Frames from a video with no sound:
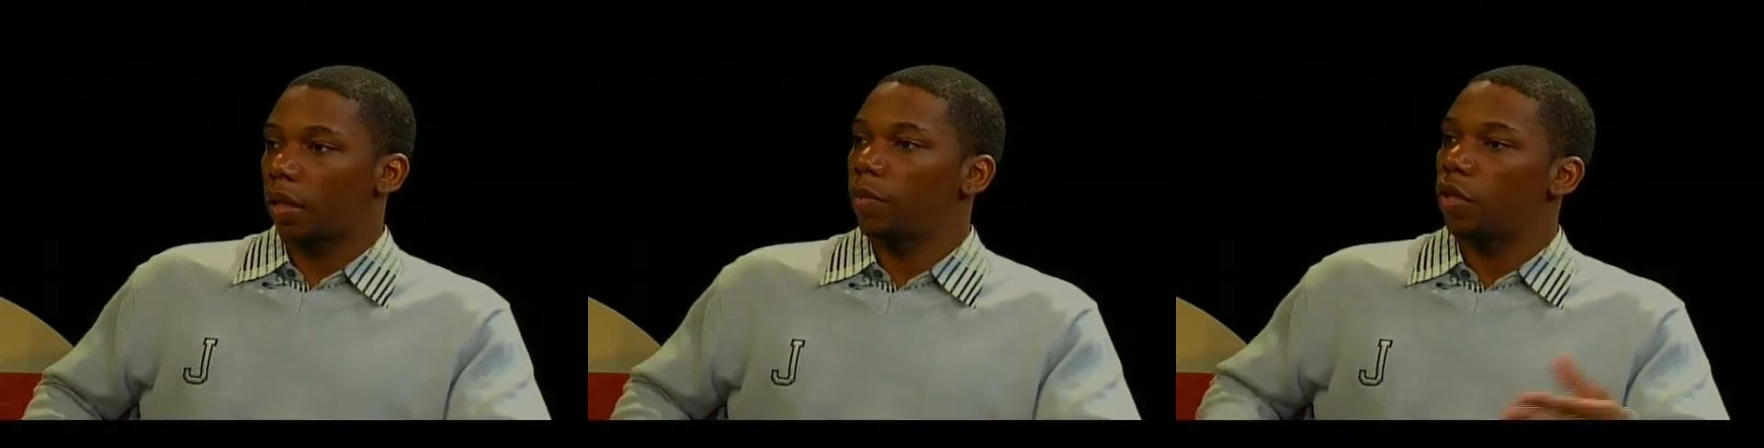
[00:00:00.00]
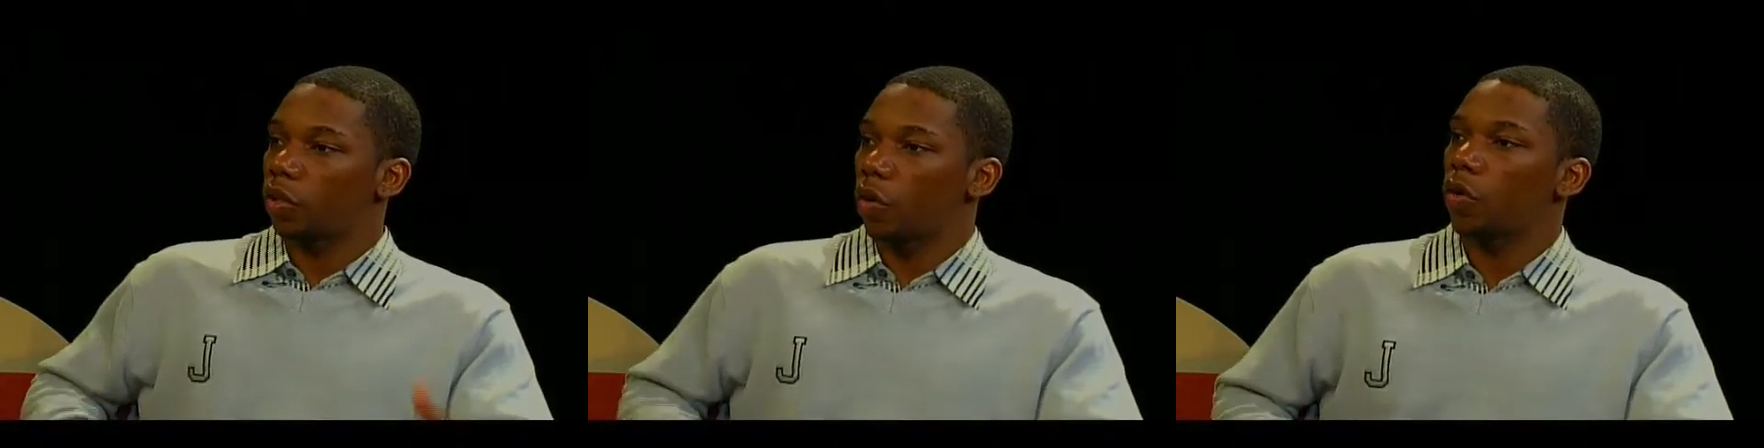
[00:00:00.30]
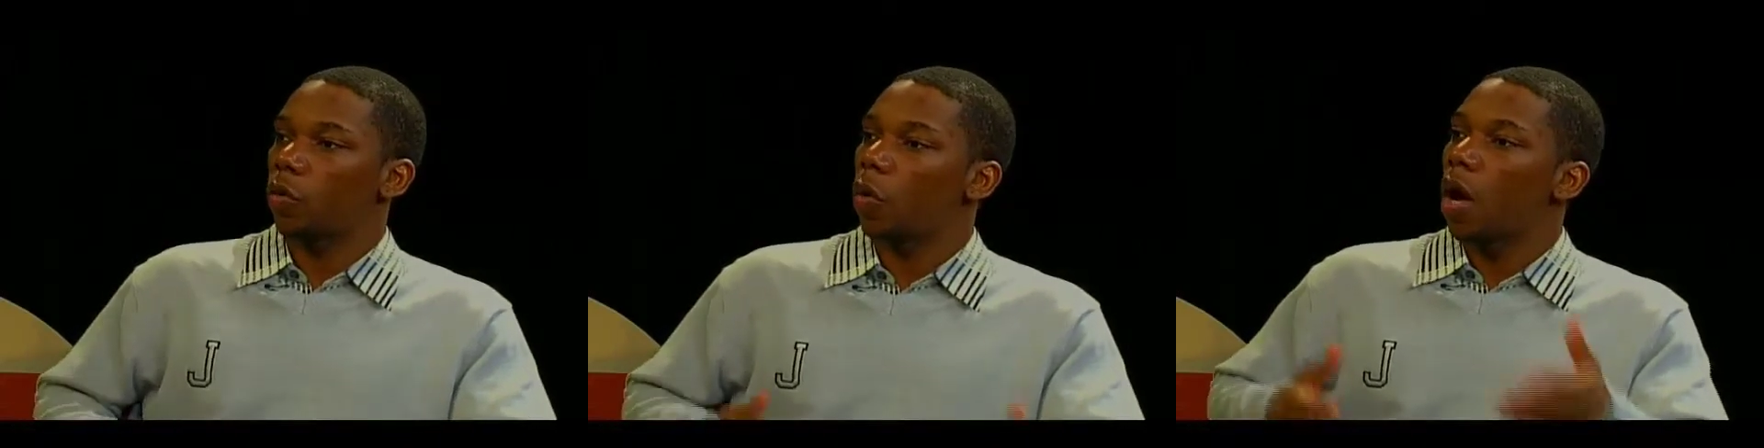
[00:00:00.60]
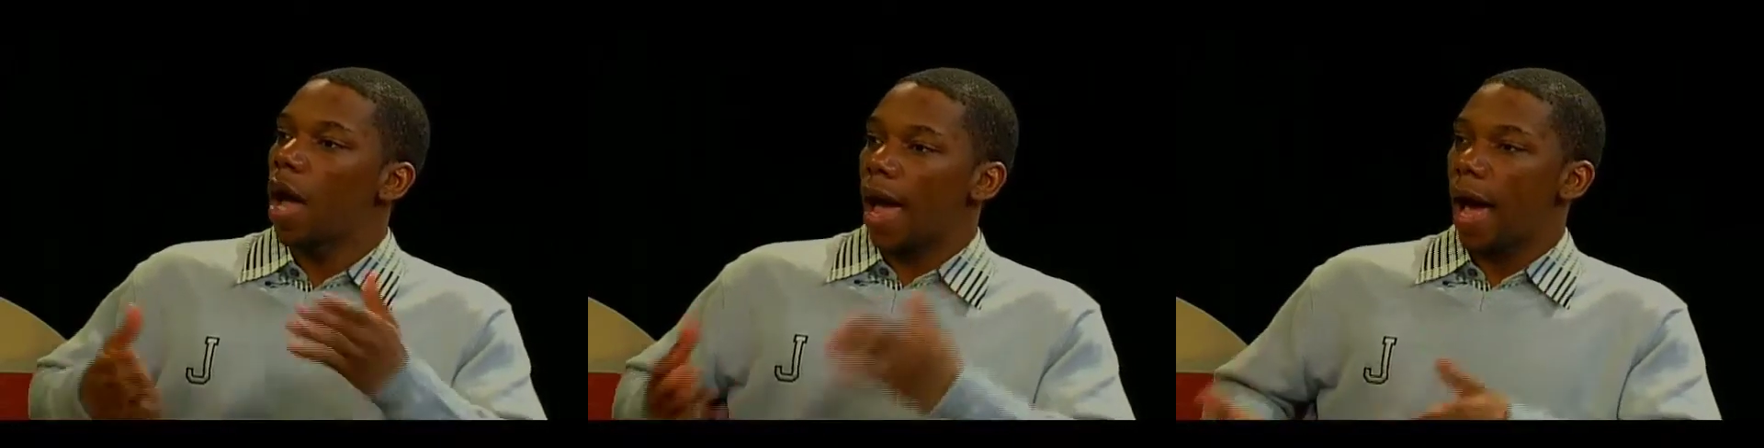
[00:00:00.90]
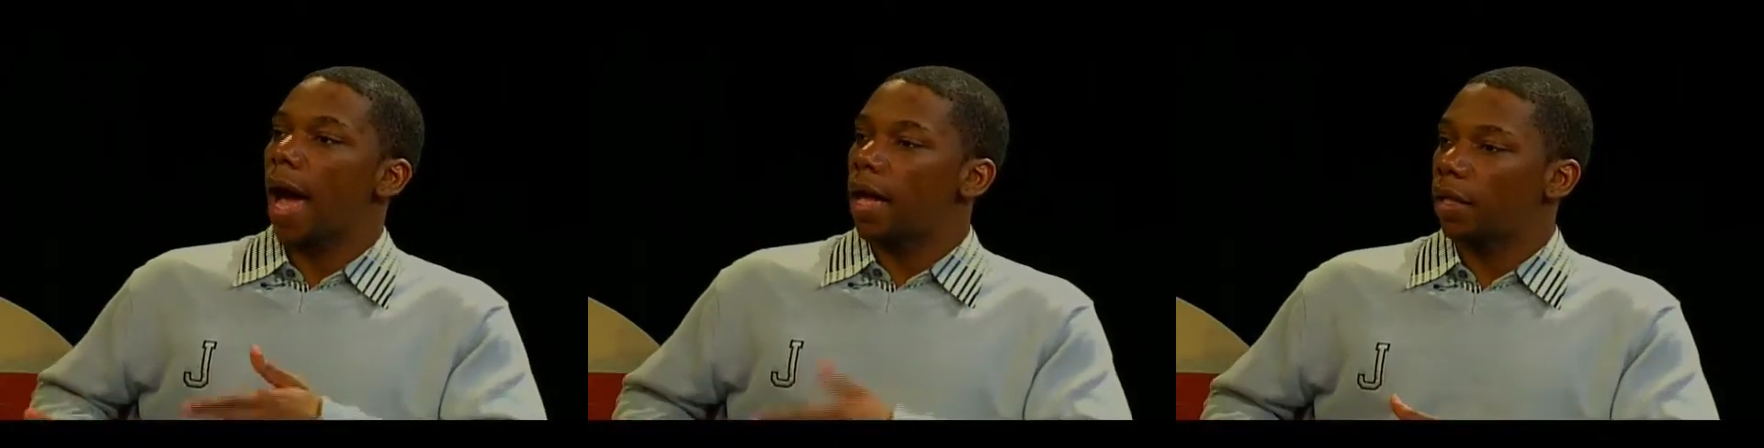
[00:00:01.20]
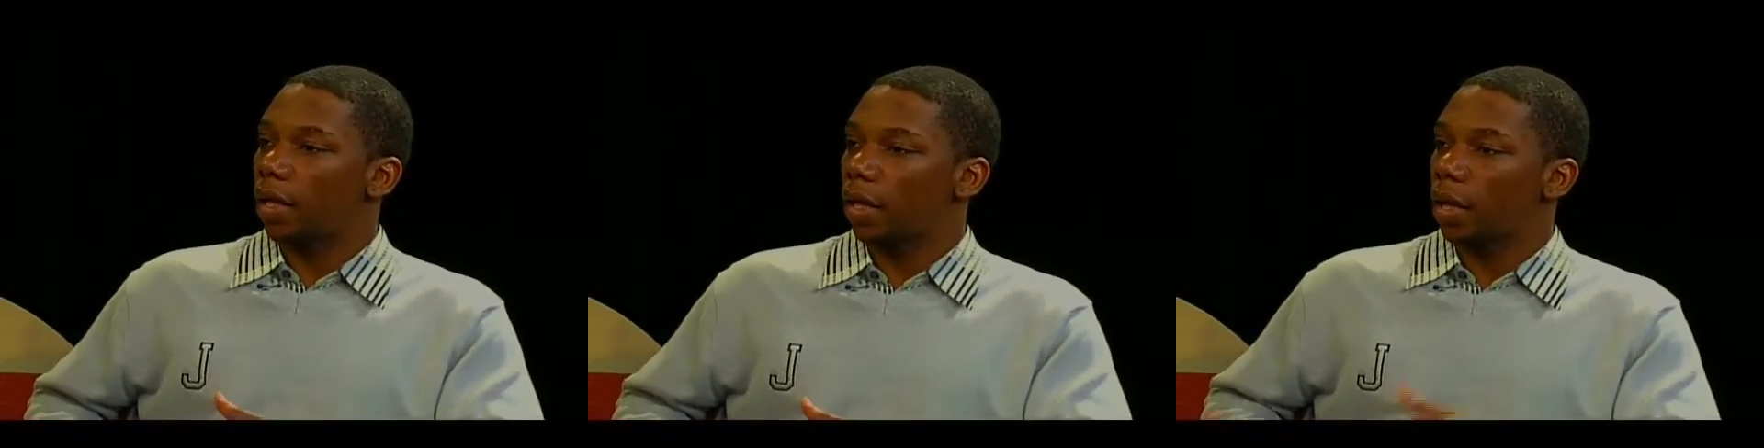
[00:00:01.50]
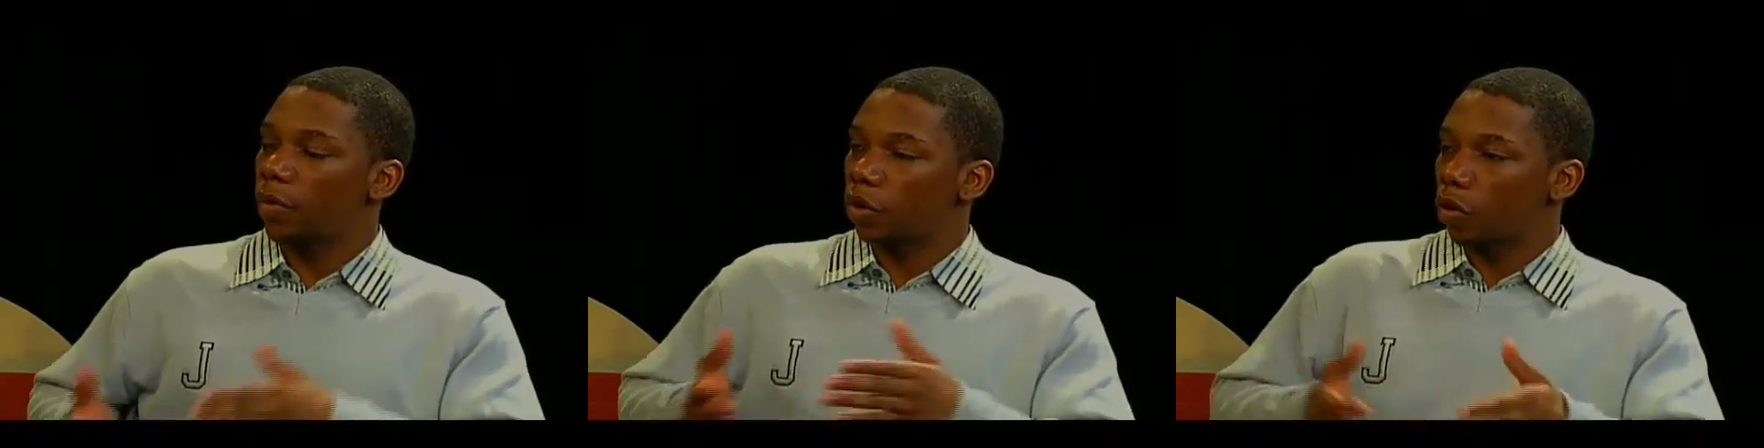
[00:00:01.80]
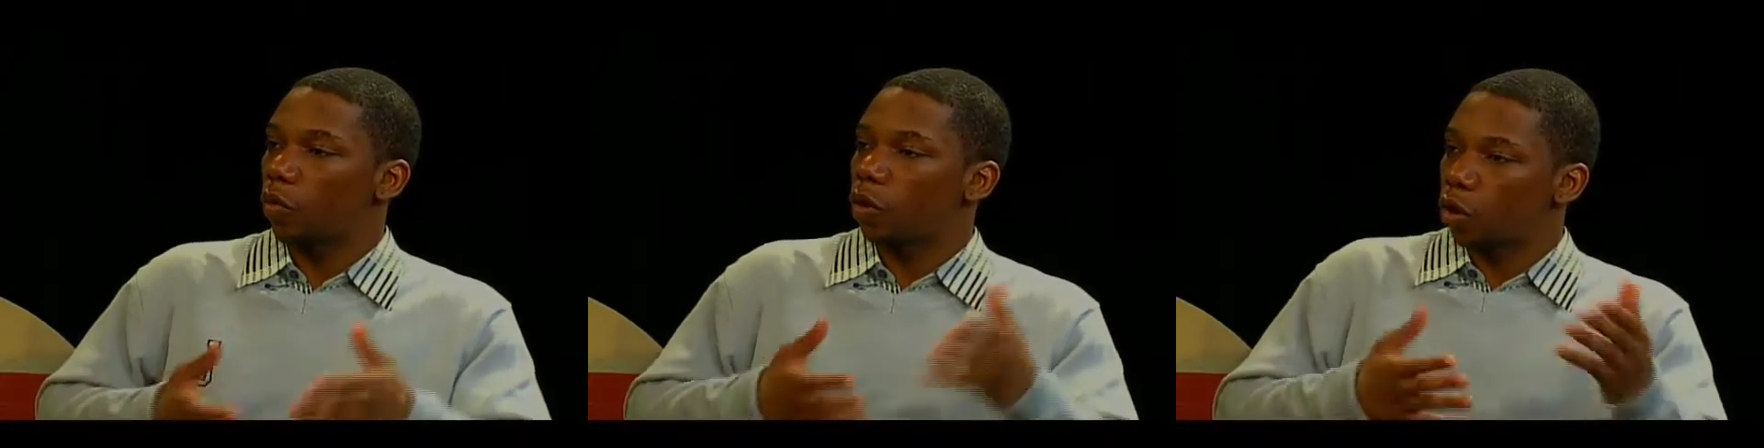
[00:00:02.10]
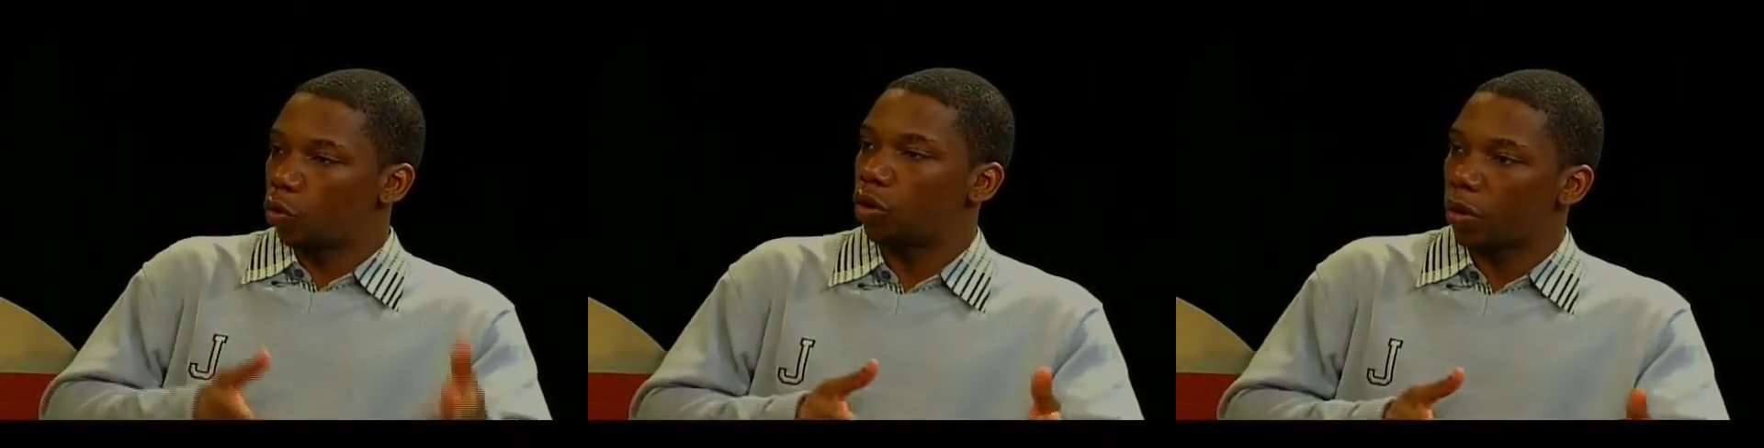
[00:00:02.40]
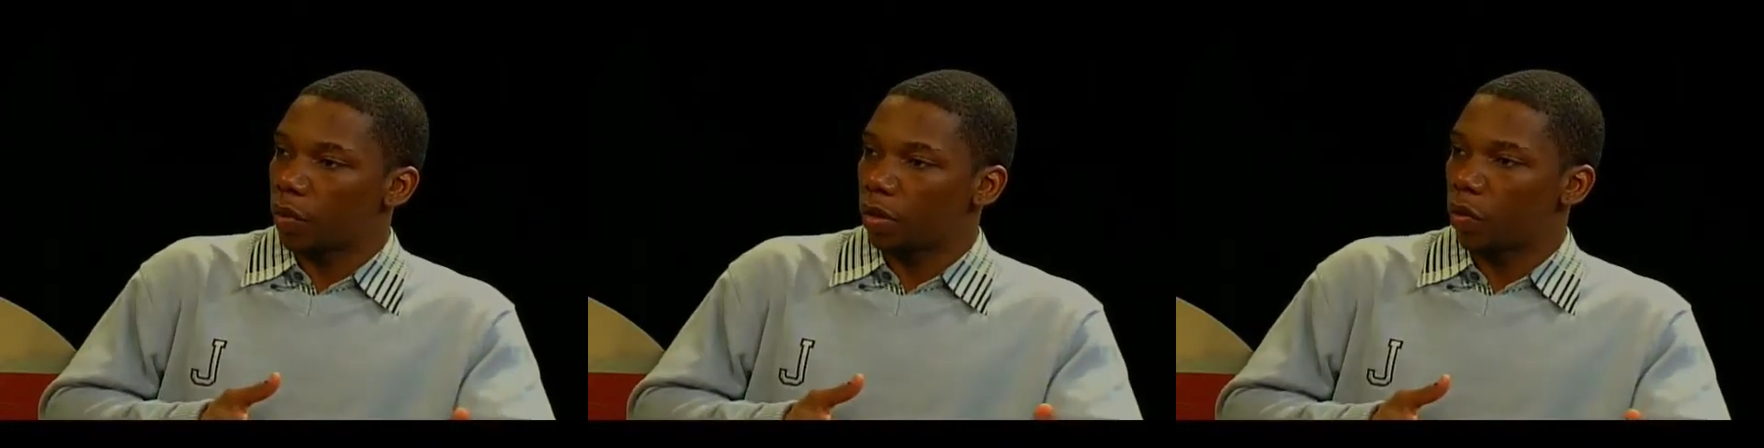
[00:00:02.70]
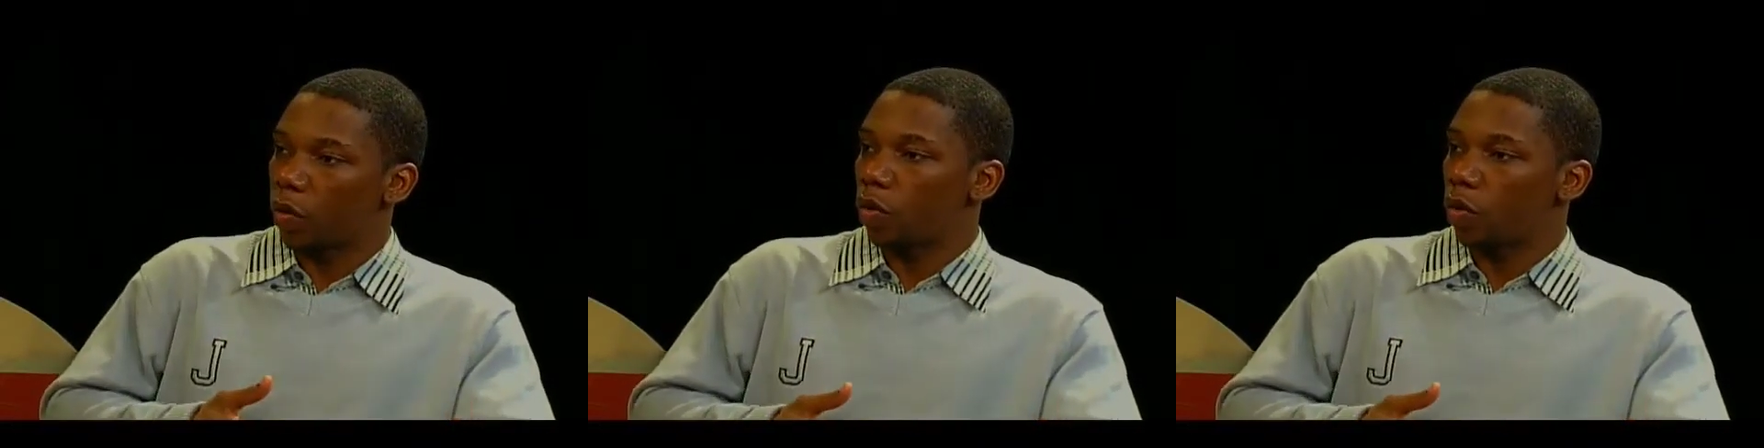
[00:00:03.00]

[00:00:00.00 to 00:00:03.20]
let me show you how I did it. Let me show you what you should be doing.